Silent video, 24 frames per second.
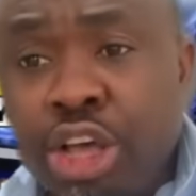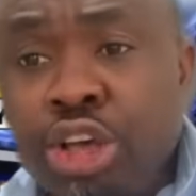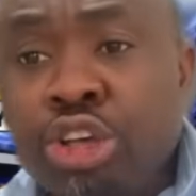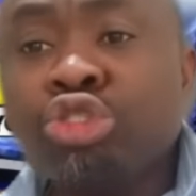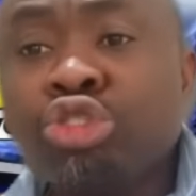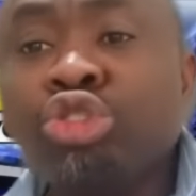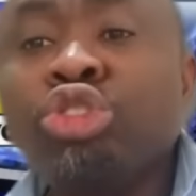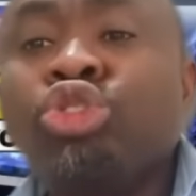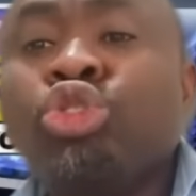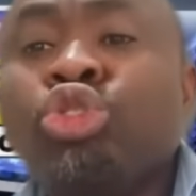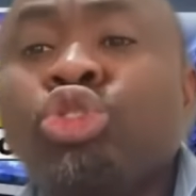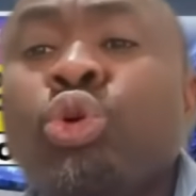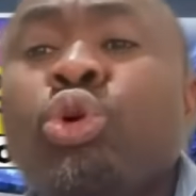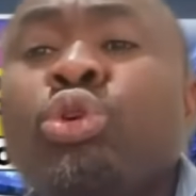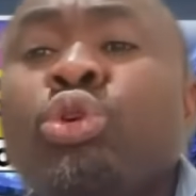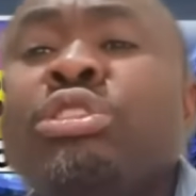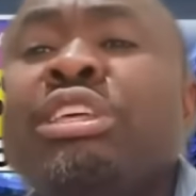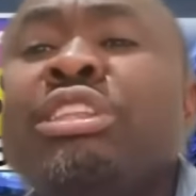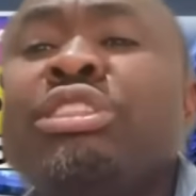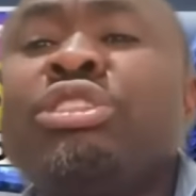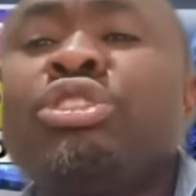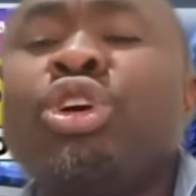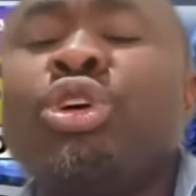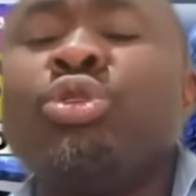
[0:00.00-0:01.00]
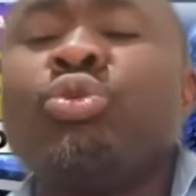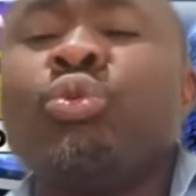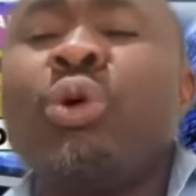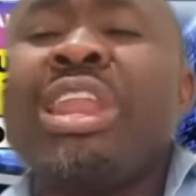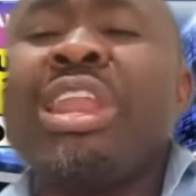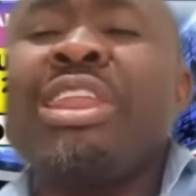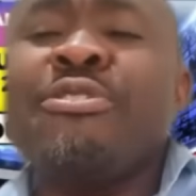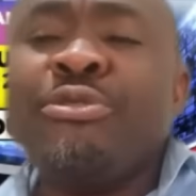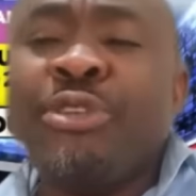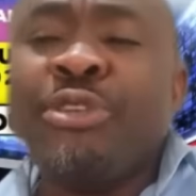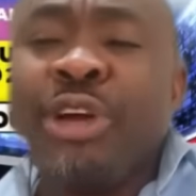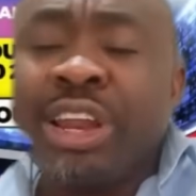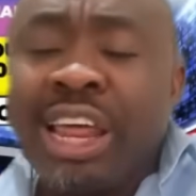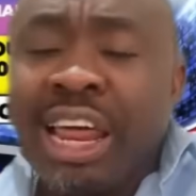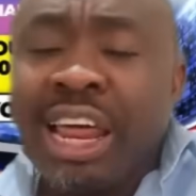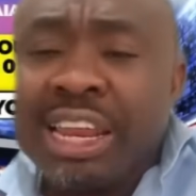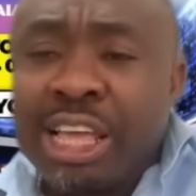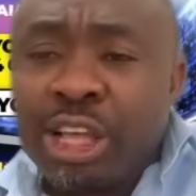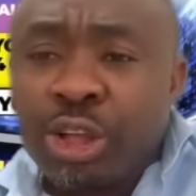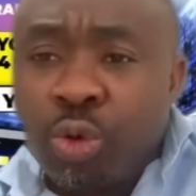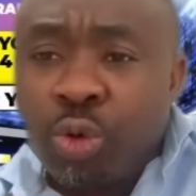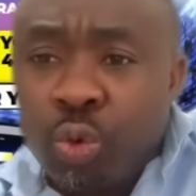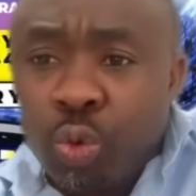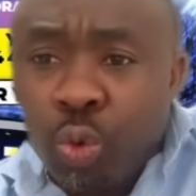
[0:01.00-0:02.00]
So Tolu did not, when he
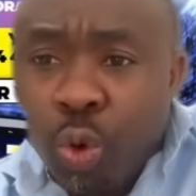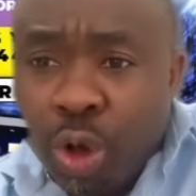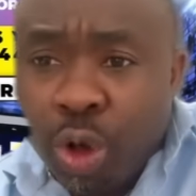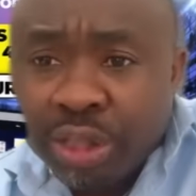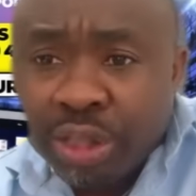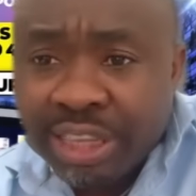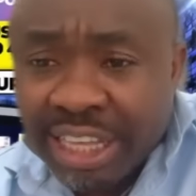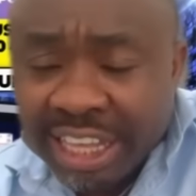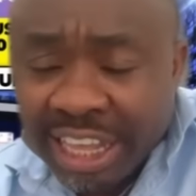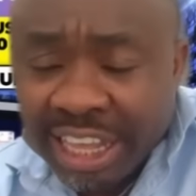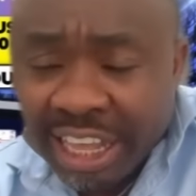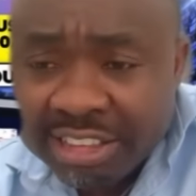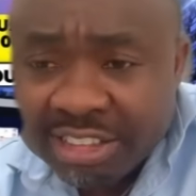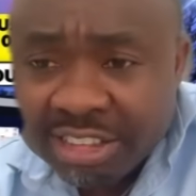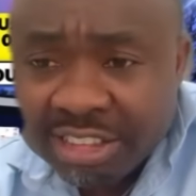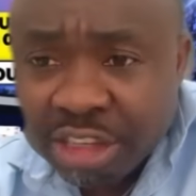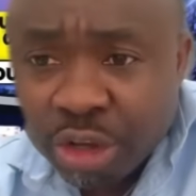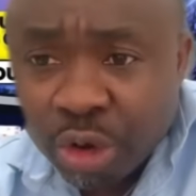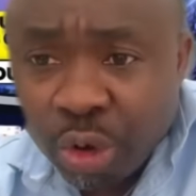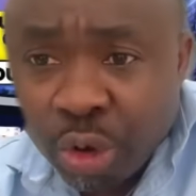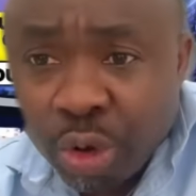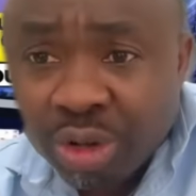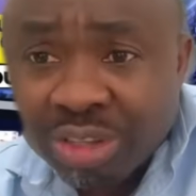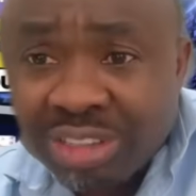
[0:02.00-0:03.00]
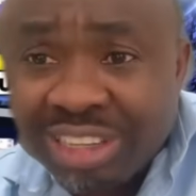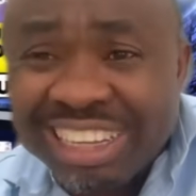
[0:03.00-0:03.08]
finally won the case in court,